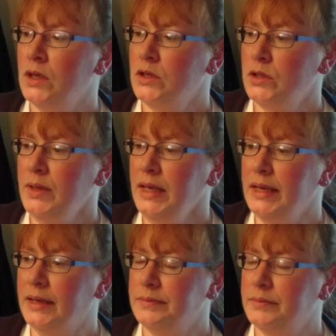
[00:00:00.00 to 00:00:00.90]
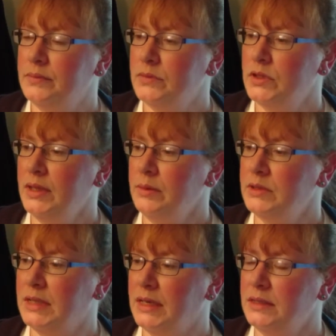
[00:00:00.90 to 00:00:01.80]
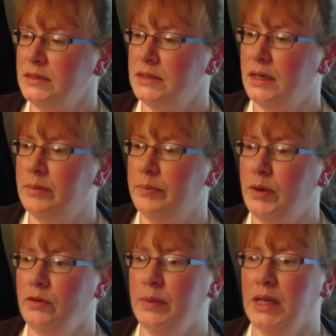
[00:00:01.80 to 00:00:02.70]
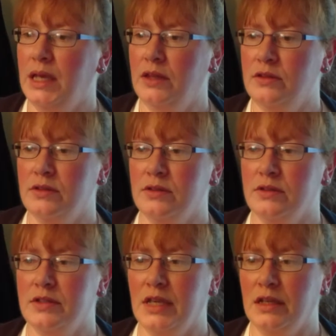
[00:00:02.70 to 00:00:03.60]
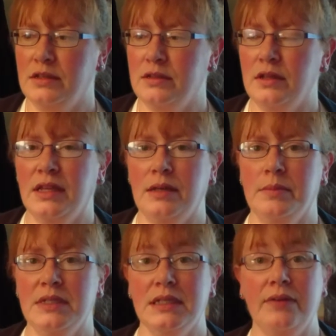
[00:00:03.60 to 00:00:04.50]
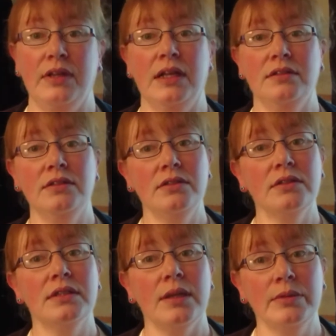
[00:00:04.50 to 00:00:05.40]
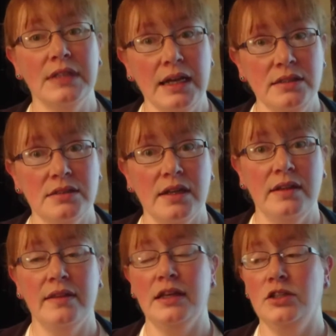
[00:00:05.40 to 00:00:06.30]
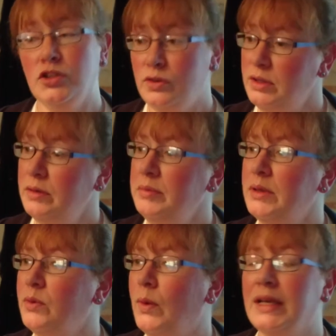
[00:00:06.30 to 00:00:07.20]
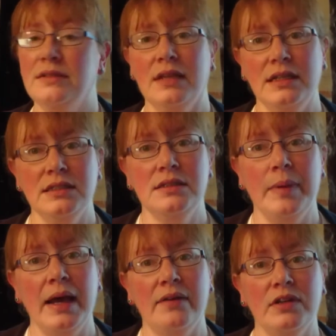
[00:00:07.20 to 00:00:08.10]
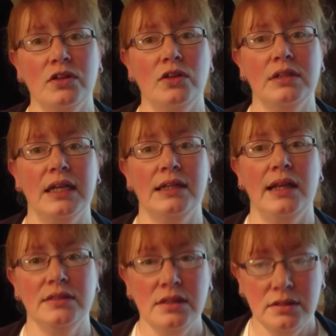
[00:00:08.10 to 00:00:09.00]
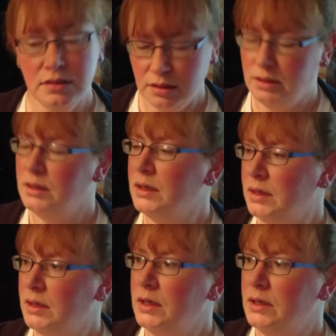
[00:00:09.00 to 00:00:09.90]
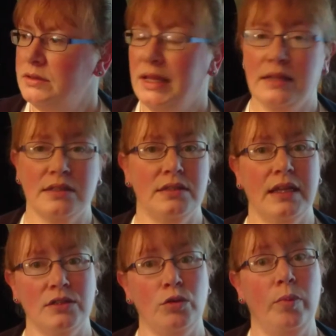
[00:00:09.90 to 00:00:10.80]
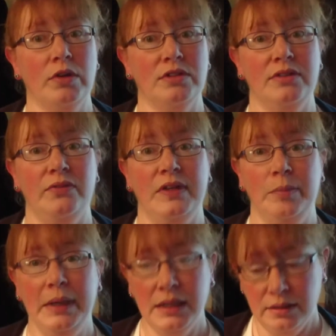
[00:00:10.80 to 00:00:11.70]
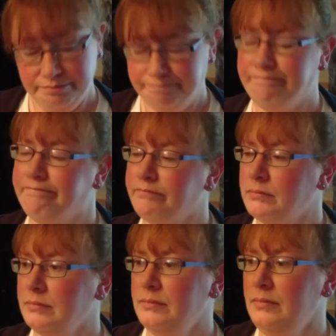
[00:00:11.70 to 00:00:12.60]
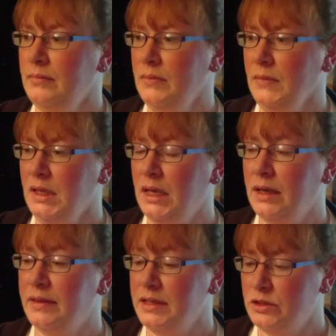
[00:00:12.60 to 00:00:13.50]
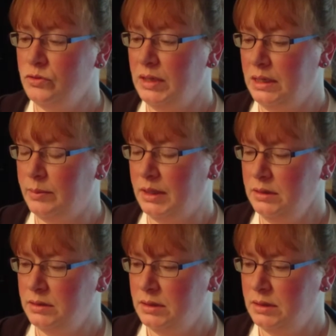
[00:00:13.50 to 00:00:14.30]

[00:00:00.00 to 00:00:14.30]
So yeah, so that was nice. Both my kids said that they'd missed having lessons, so that was nice, and that they enjoyed them. They were quite excited about having an online lesson. So that's all positive feedback. And they did really well.